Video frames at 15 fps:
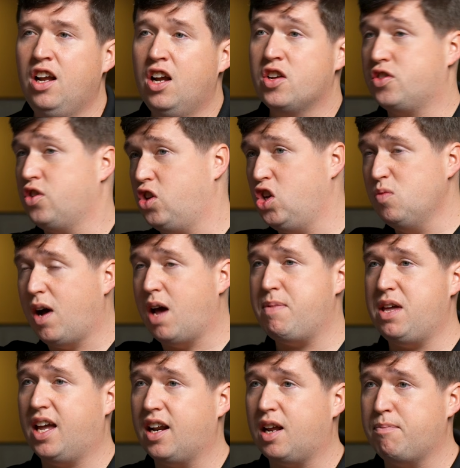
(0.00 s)
So you might
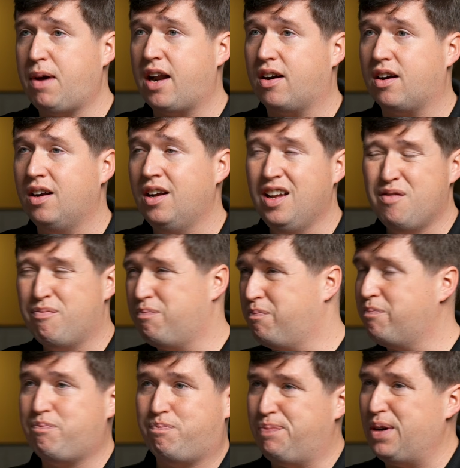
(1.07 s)
be getting better,
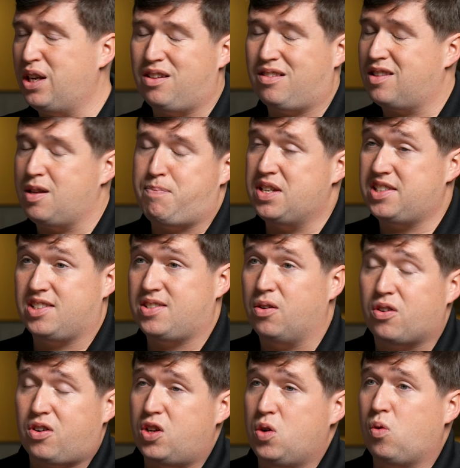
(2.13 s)
but the business
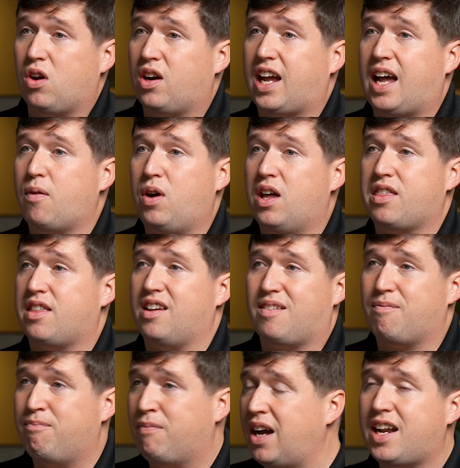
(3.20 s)
owner you work at with
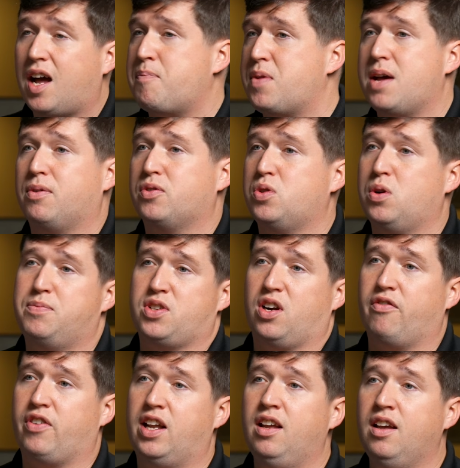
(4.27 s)
might not be able to
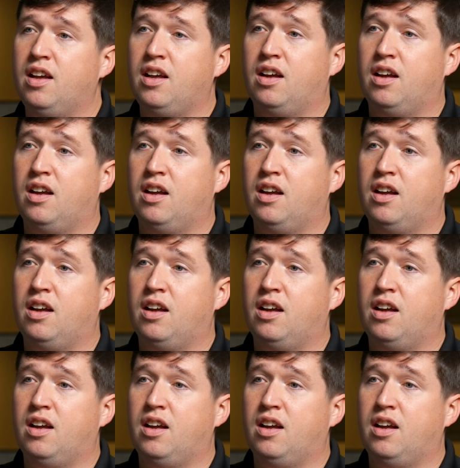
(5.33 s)
observe it.